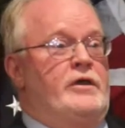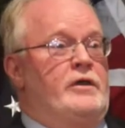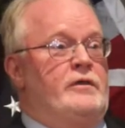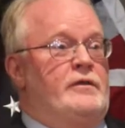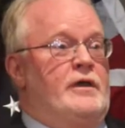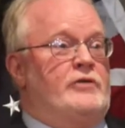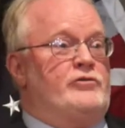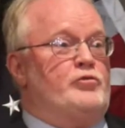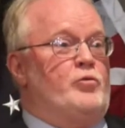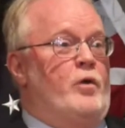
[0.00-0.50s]
and
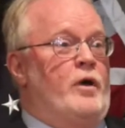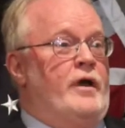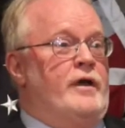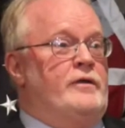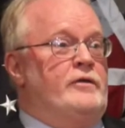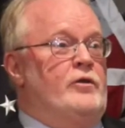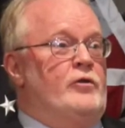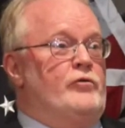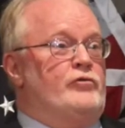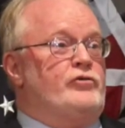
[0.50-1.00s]
that's why
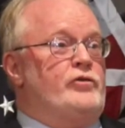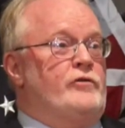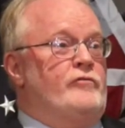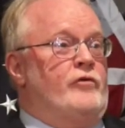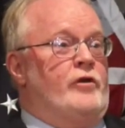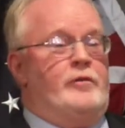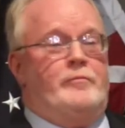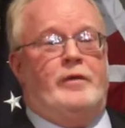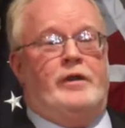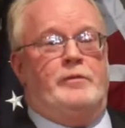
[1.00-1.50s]
you don't see
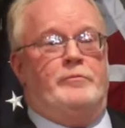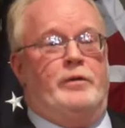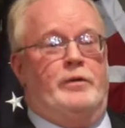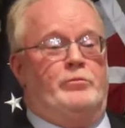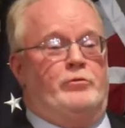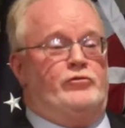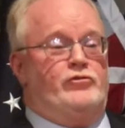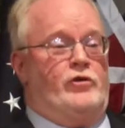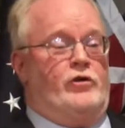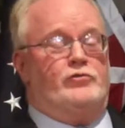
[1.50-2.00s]
very many
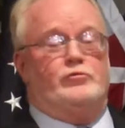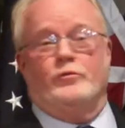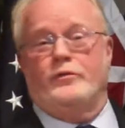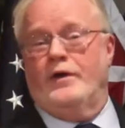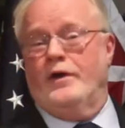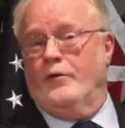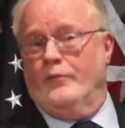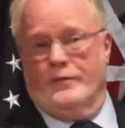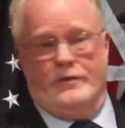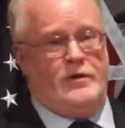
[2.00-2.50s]
people charged with
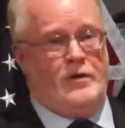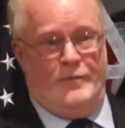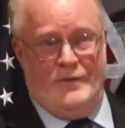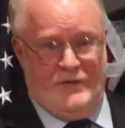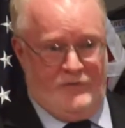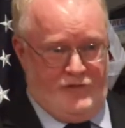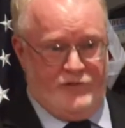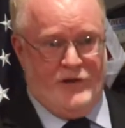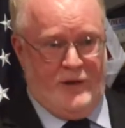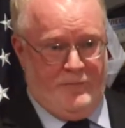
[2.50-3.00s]
heroin coming
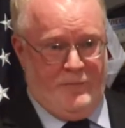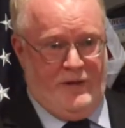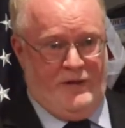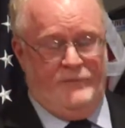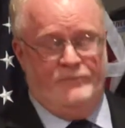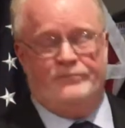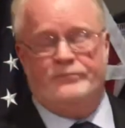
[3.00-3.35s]
and see me.